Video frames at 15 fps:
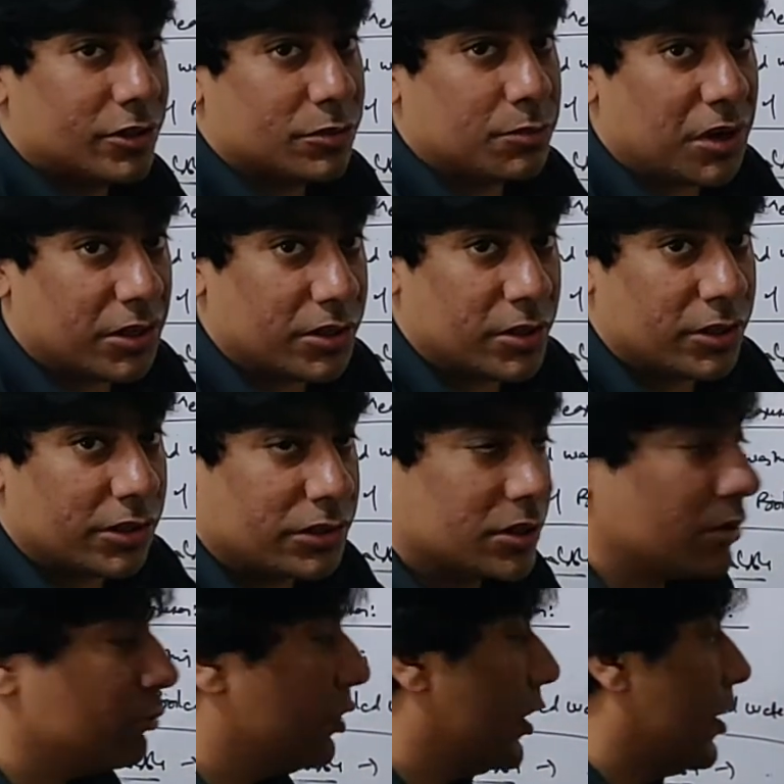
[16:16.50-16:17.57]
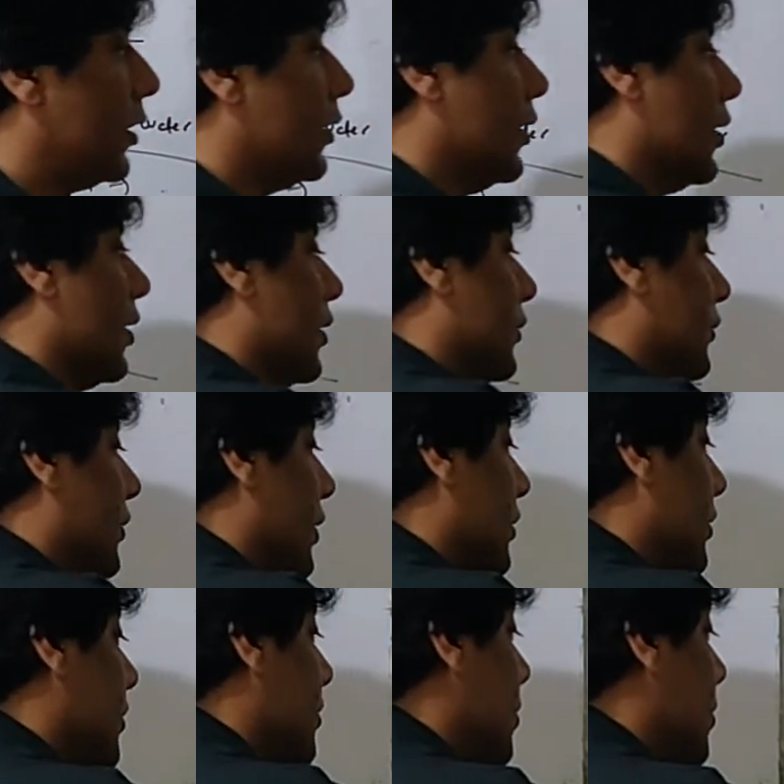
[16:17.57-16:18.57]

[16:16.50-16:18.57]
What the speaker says: is passing the salmonella, then the